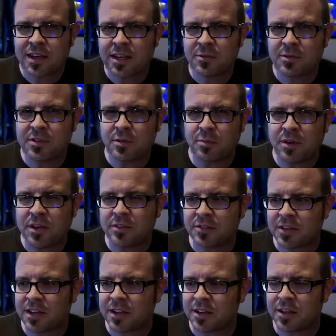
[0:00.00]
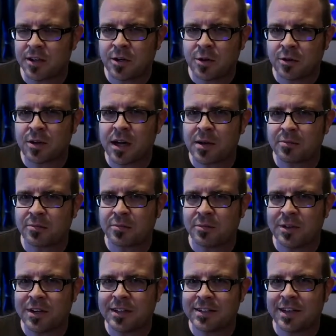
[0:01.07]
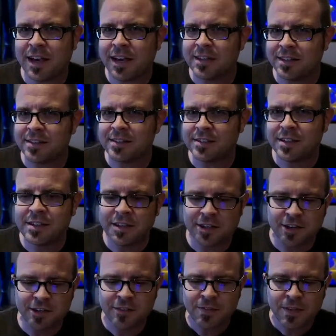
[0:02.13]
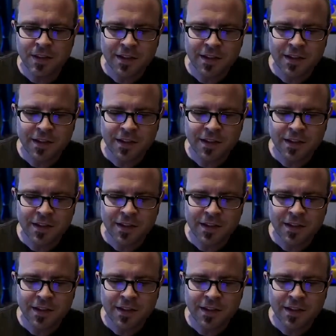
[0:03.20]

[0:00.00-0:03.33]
like it was a bit of a like, oh crap, we need to add these in here.